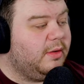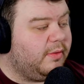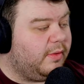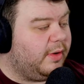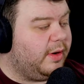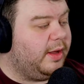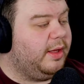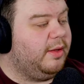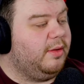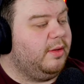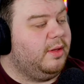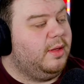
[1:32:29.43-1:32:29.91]

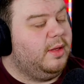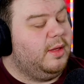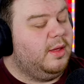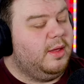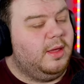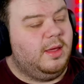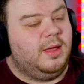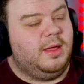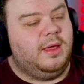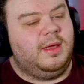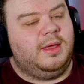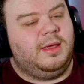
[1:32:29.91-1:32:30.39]
Right?
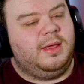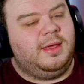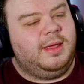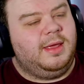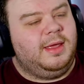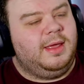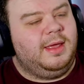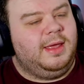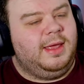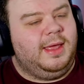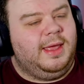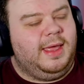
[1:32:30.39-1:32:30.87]

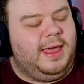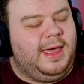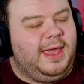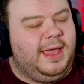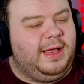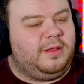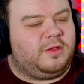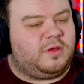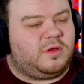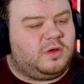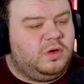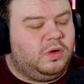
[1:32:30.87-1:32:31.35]

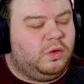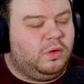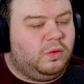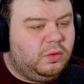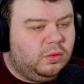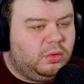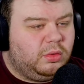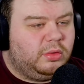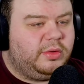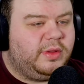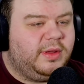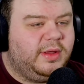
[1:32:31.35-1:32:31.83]
It's
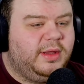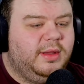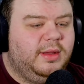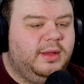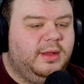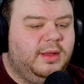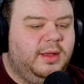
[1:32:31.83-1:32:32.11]
called.